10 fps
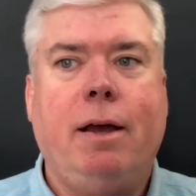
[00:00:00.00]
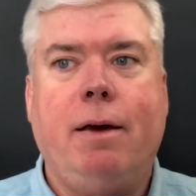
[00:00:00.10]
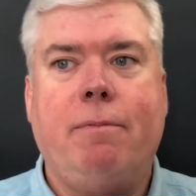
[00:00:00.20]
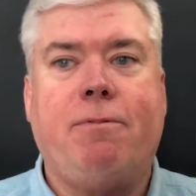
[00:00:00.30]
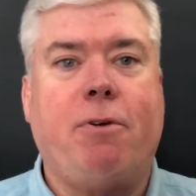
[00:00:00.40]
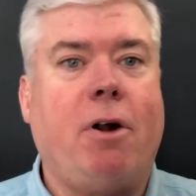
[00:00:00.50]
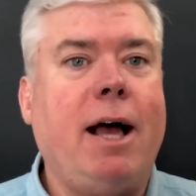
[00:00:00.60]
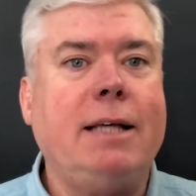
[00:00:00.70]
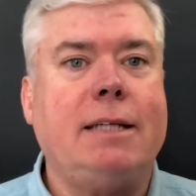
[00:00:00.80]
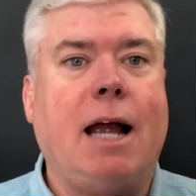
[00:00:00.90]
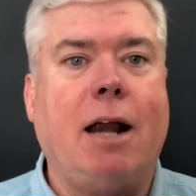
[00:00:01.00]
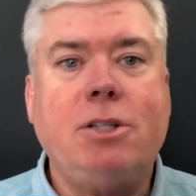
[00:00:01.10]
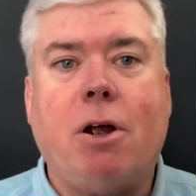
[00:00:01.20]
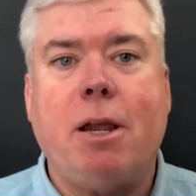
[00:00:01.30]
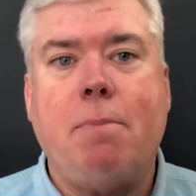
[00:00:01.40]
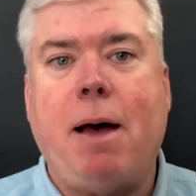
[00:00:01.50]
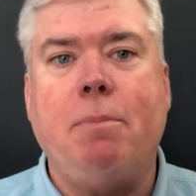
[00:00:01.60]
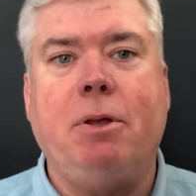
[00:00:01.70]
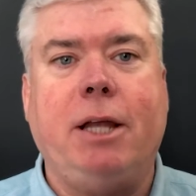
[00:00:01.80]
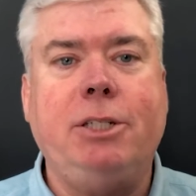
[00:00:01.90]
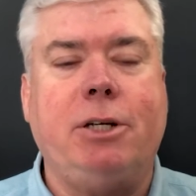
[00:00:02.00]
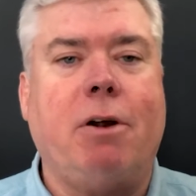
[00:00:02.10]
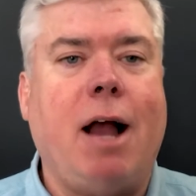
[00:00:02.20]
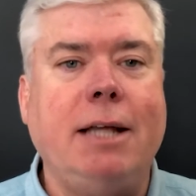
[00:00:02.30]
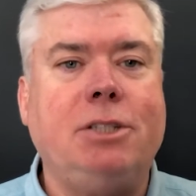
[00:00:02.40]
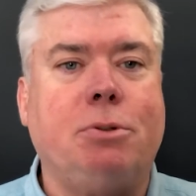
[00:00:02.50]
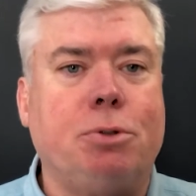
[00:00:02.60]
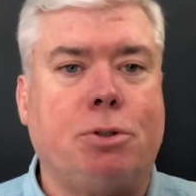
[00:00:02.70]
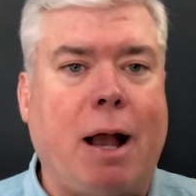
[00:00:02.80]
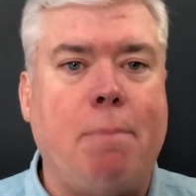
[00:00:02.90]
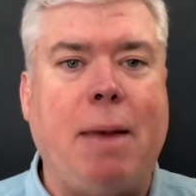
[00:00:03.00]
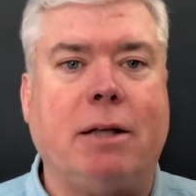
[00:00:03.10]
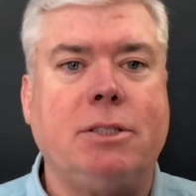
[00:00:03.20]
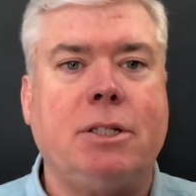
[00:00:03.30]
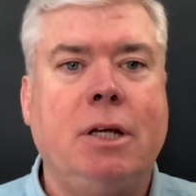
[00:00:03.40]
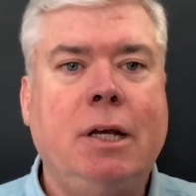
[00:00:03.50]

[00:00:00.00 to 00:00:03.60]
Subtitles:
For us, our target population are high school dropouts.